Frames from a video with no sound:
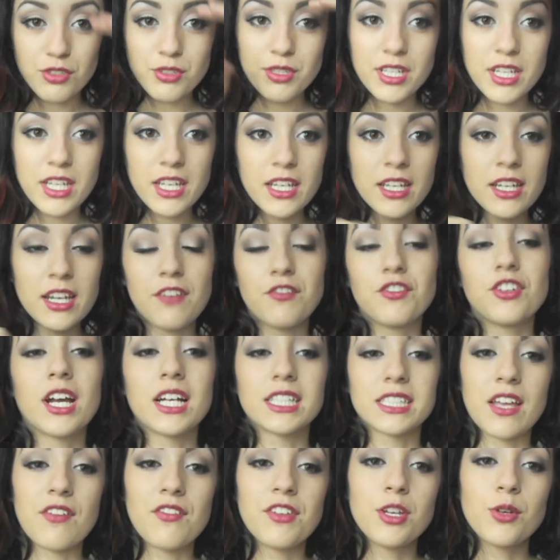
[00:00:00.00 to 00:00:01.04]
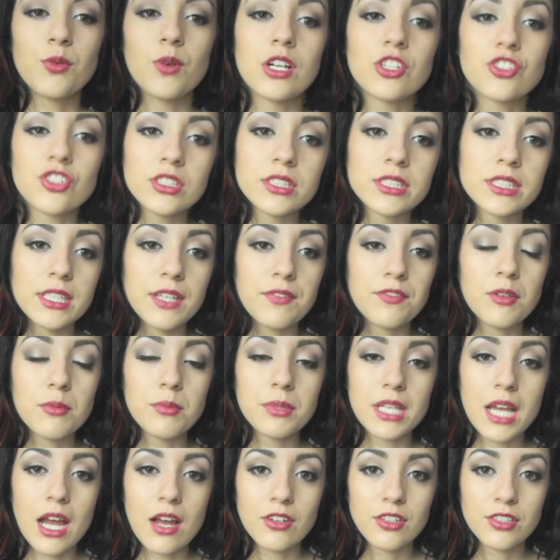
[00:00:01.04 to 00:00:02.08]
routine. If you guys have any questions, leave
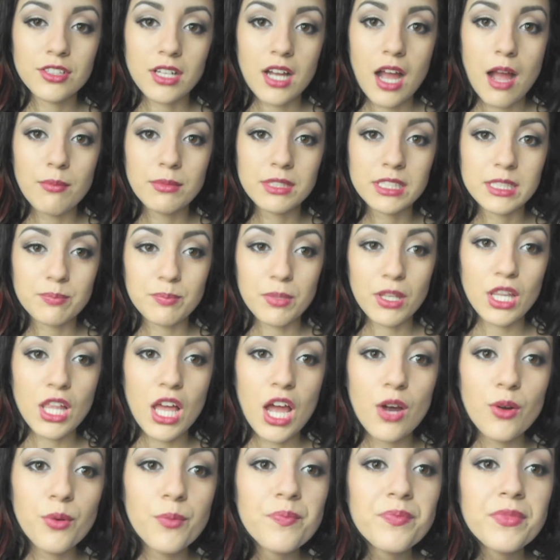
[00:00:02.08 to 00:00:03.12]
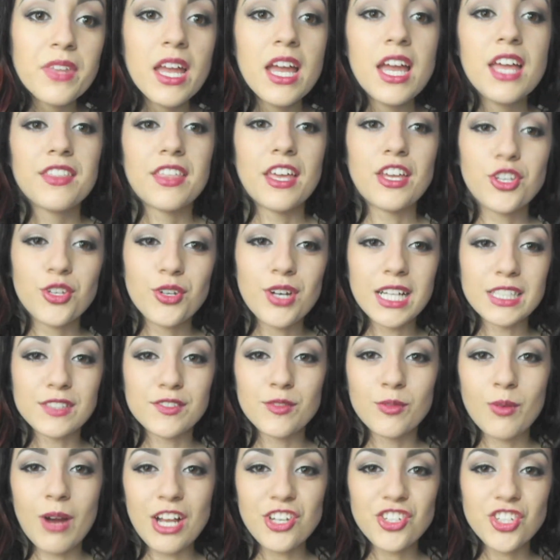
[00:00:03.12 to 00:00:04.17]
them down in the comments below. Thank you guys
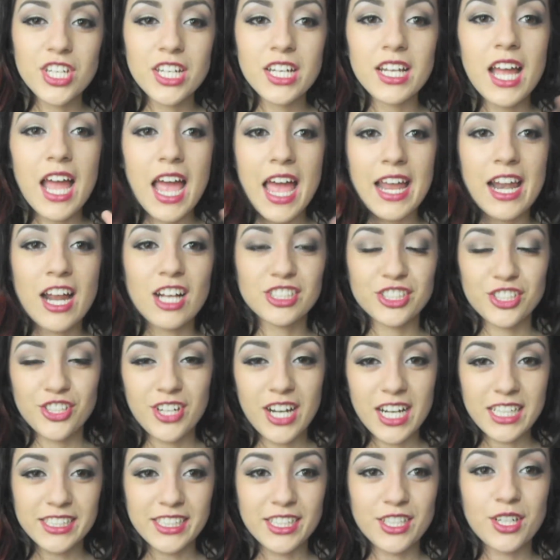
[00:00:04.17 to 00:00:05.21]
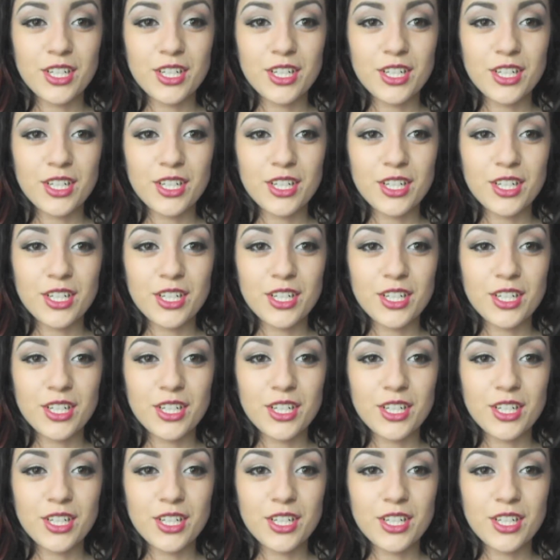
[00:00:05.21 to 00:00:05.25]
for watching, and I'll see you guys